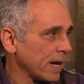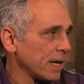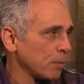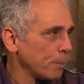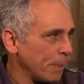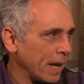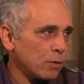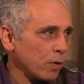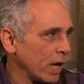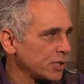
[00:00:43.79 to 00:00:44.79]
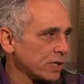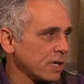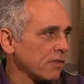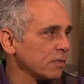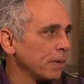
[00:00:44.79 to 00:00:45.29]
I had a bad rash that
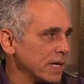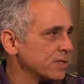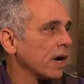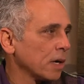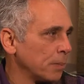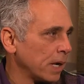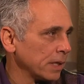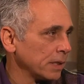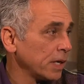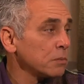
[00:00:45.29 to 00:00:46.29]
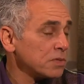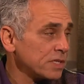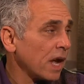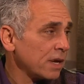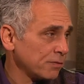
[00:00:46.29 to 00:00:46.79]
covered my entire body. I
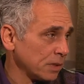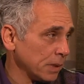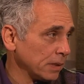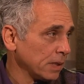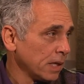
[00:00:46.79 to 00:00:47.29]
almost died from it.